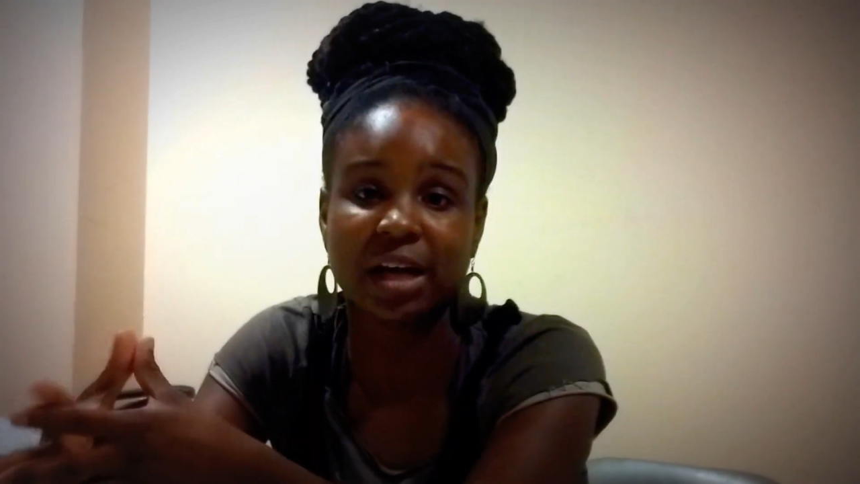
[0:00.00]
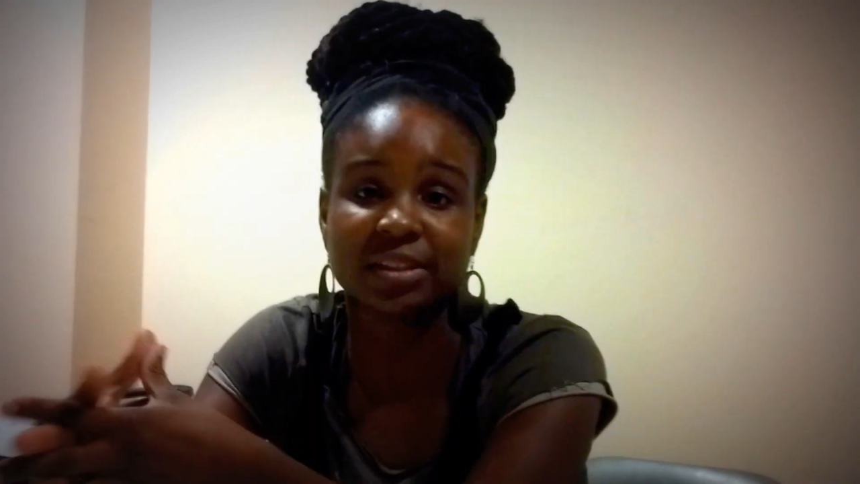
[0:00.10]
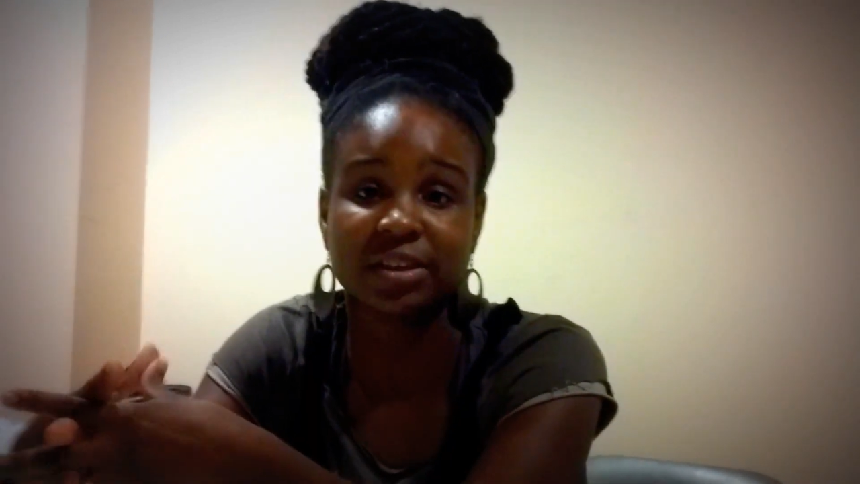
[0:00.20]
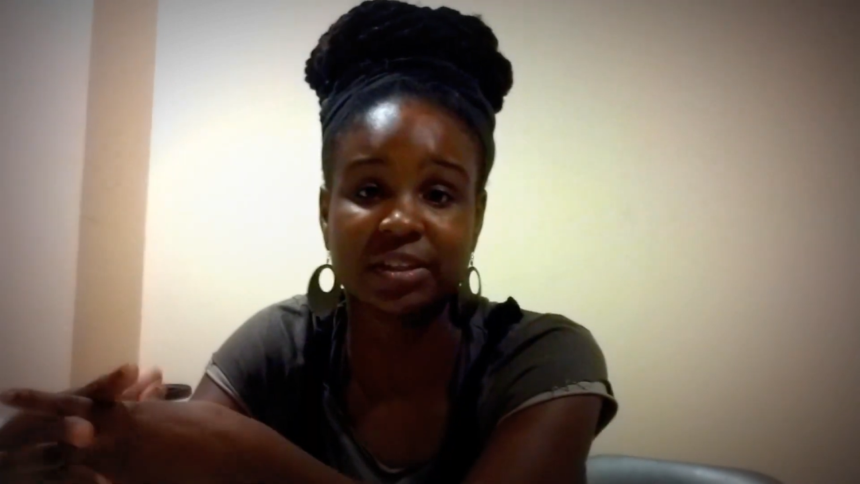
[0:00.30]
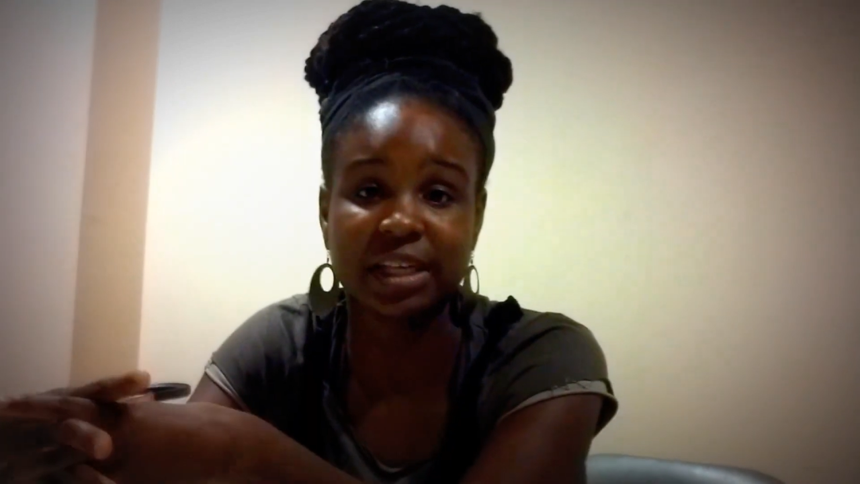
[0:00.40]

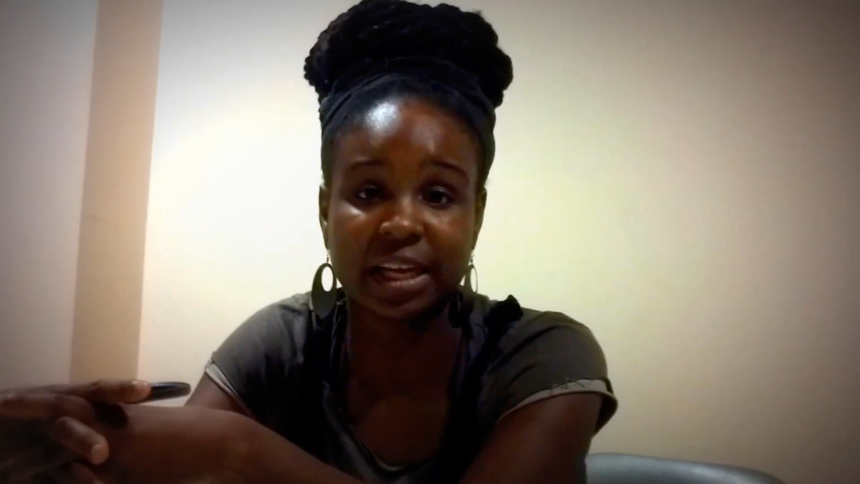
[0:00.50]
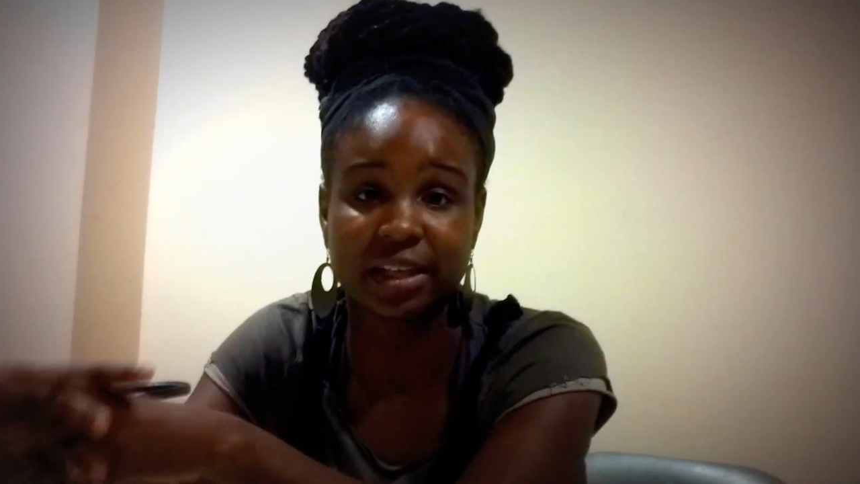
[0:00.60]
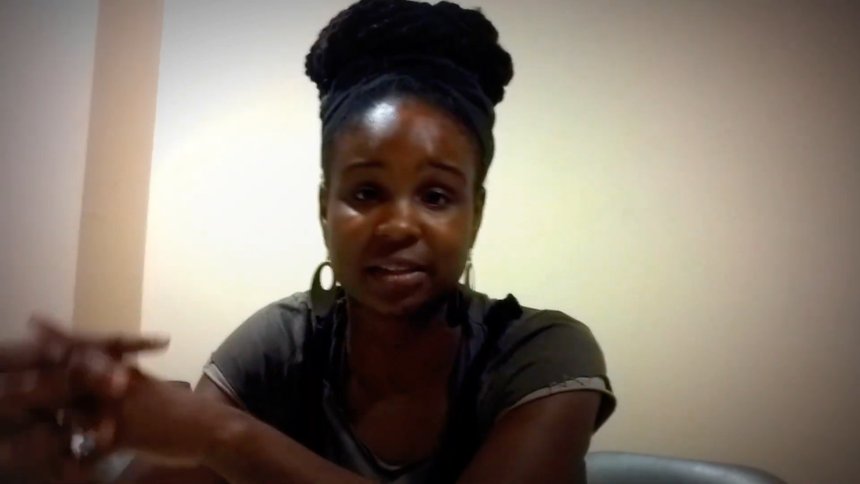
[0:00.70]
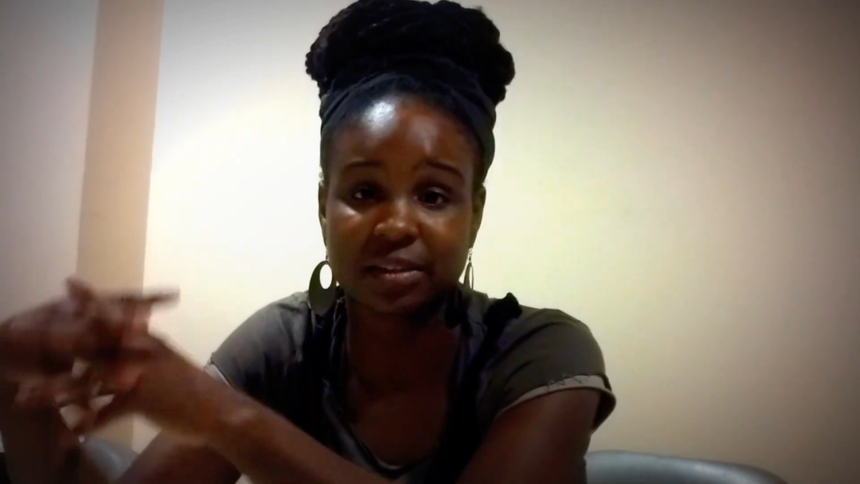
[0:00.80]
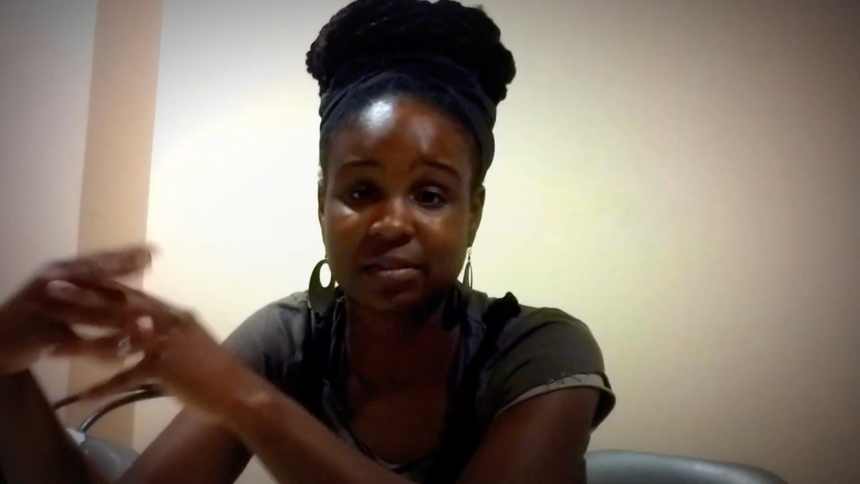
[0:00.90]
concert
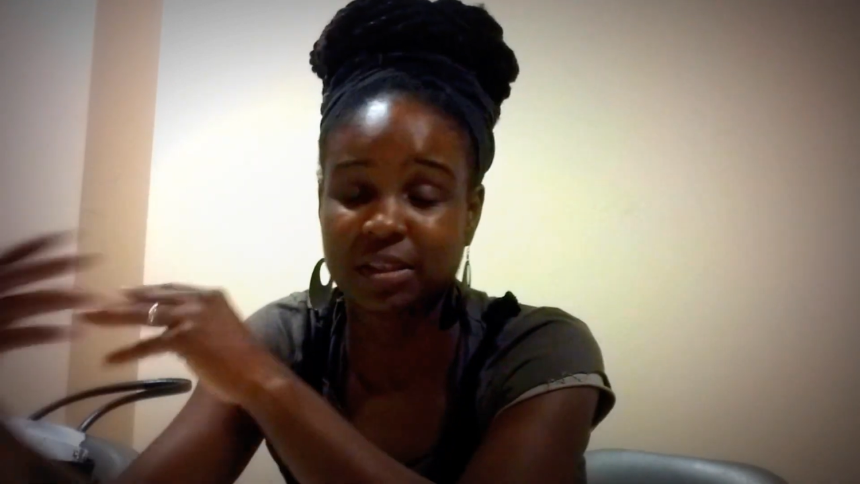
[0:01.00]
dance,